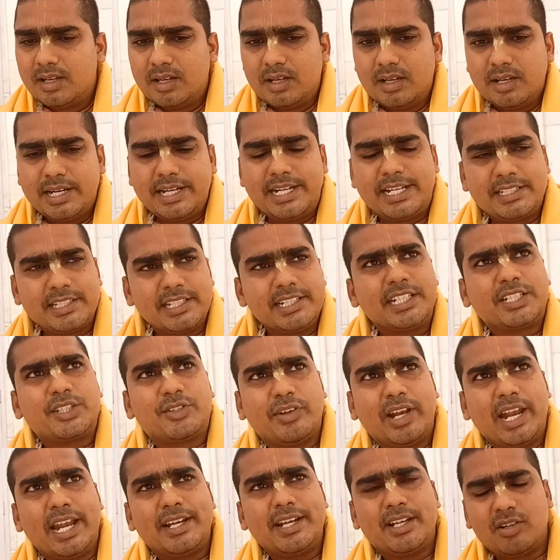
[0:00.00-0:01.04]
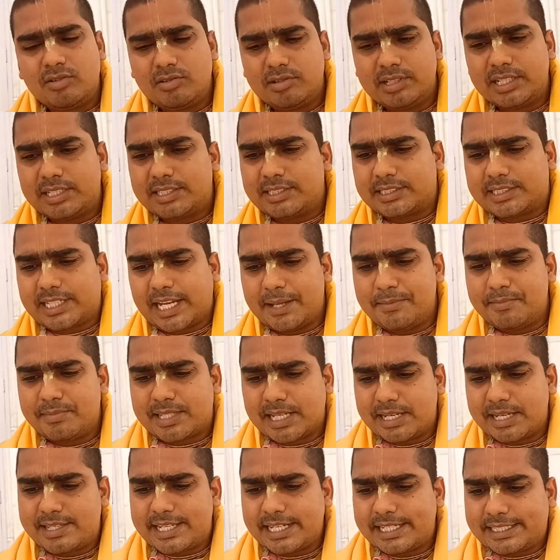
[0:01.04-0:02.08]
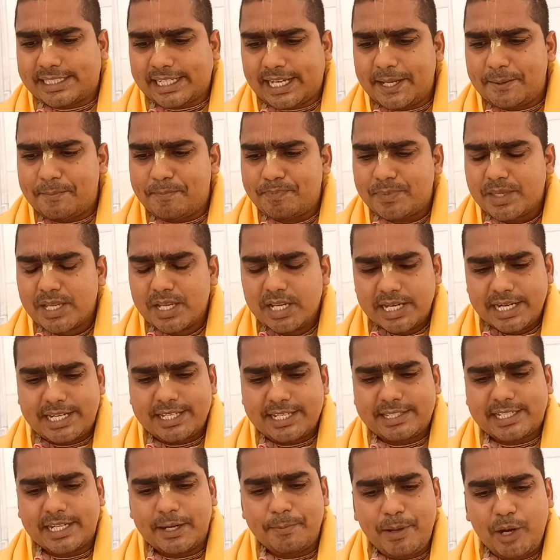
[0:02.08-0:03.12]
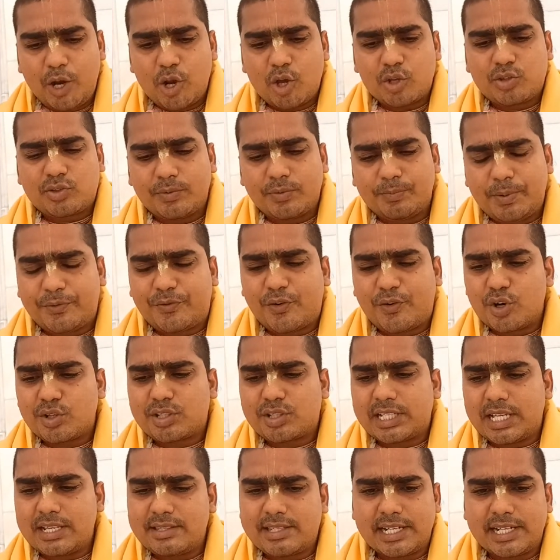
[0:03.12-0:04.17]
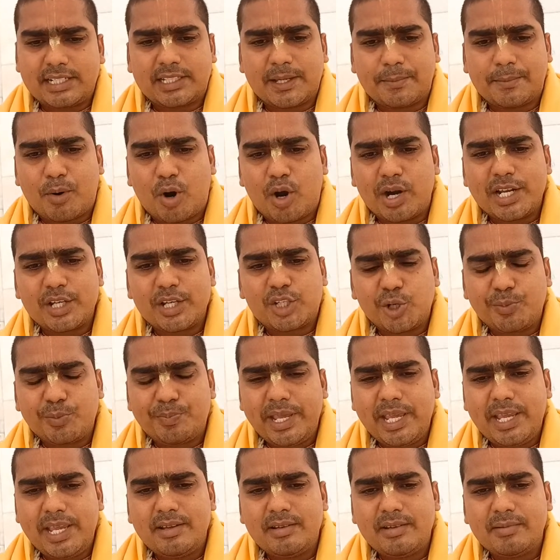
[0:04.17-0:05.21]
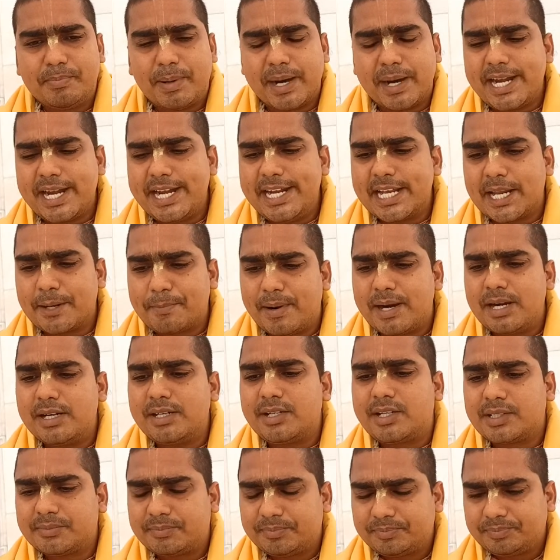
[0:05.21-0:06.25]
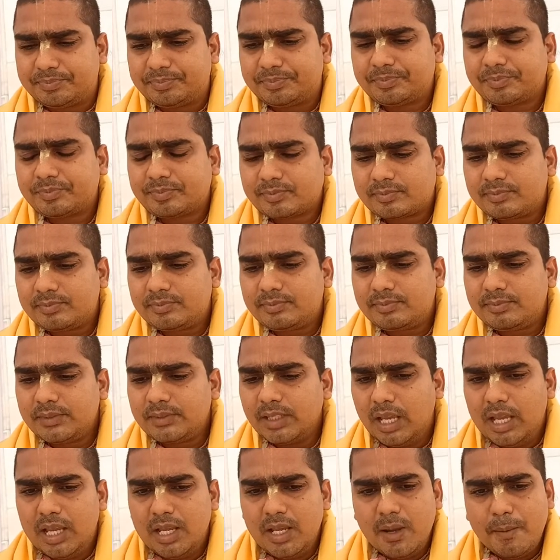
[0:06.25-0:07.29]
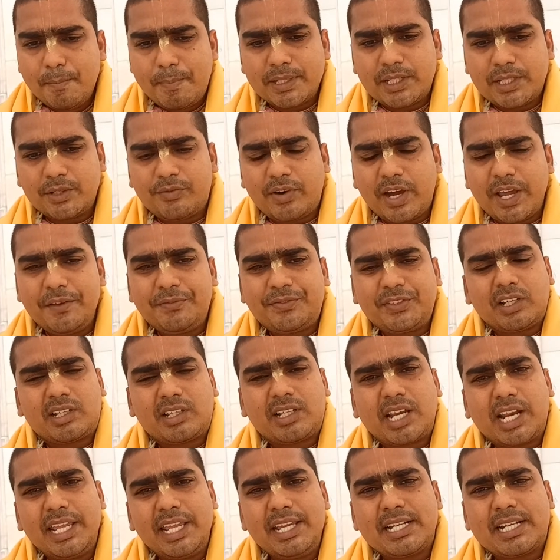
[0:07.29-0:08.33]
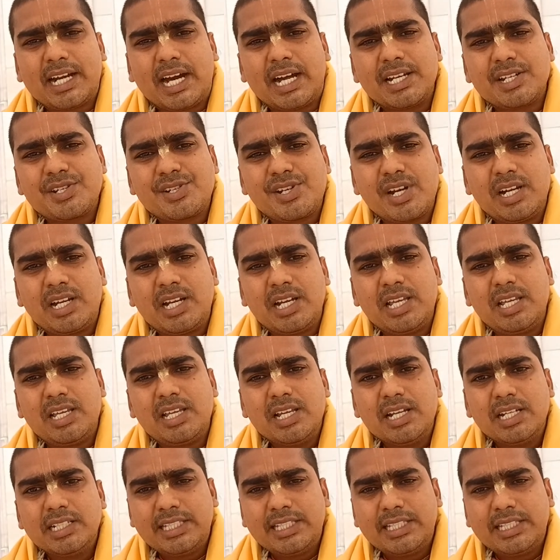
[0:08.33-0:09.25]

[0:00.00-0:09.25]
It isn't twilight, it is time, sunset time. It is said before sunset the body should be buried or burnt. But the wives are crying constantly.